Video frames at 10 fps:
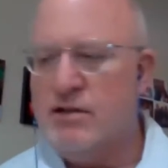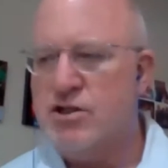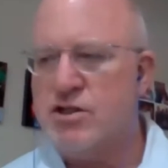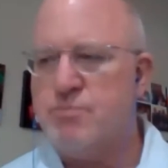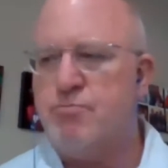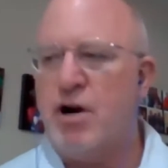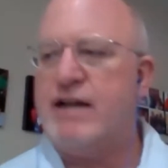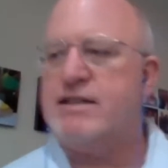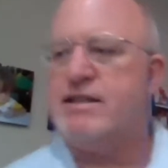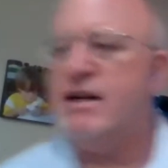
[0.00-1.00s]
just
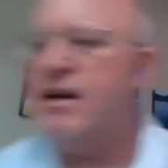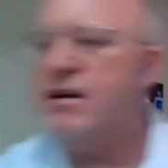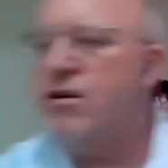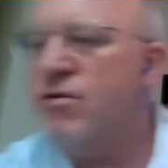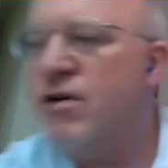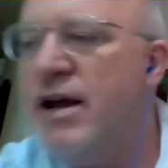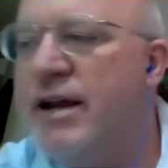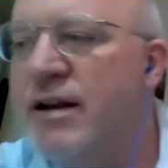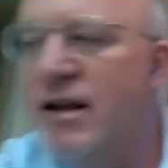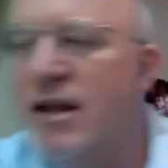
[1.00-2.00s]
Brexited, right?
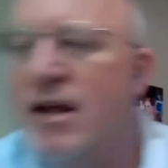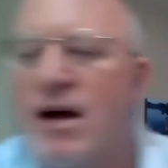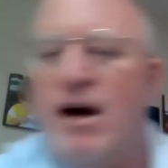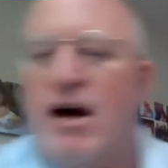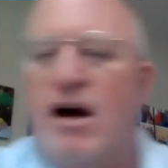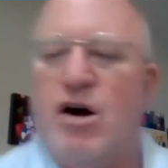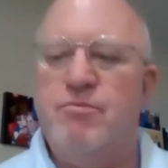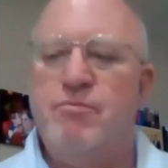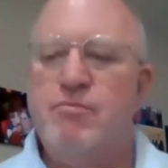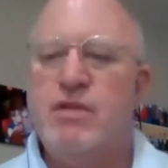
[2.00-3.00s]
Uh,
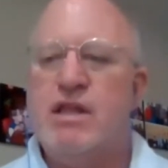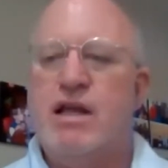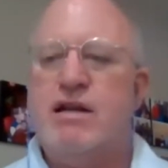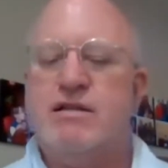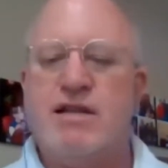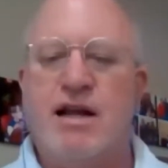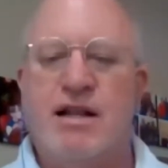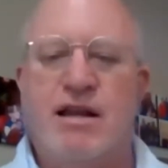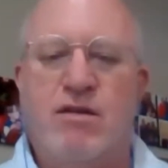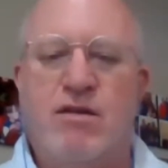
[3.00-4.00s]
well,
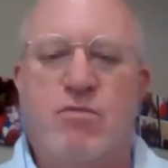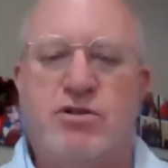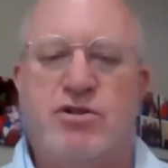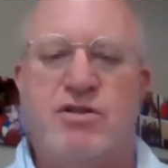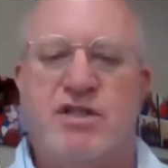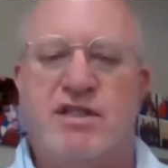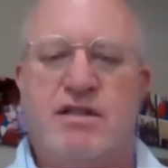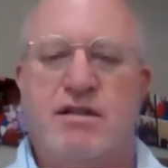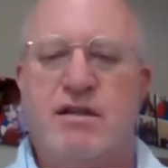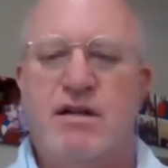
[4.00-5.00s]
not not yet.
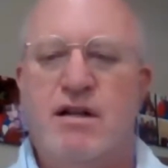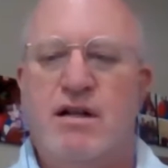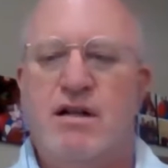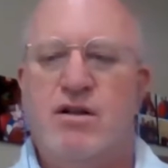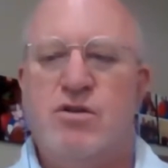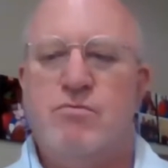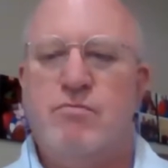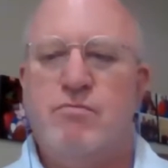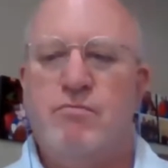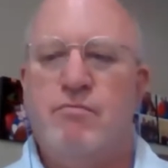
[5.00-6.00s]
They're still trying to work it
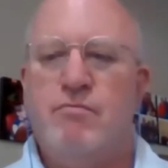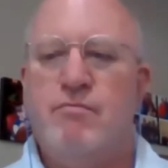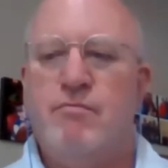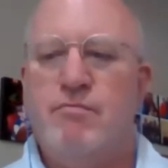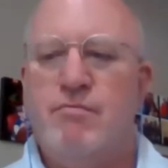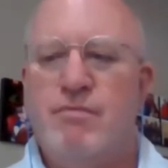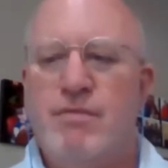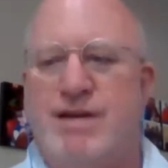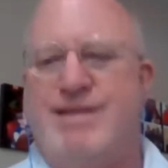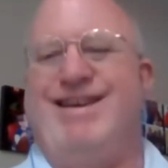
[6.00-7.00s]
out, but they they
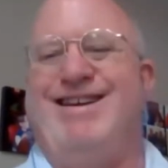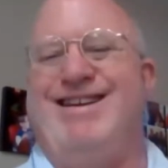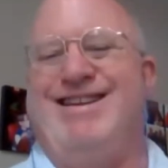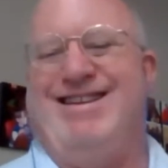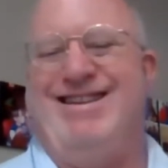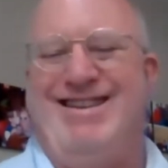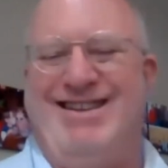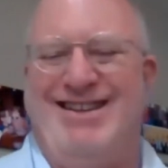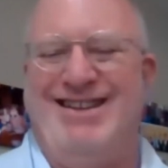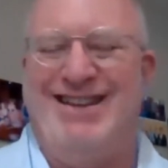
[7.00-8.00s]
still say they're going to.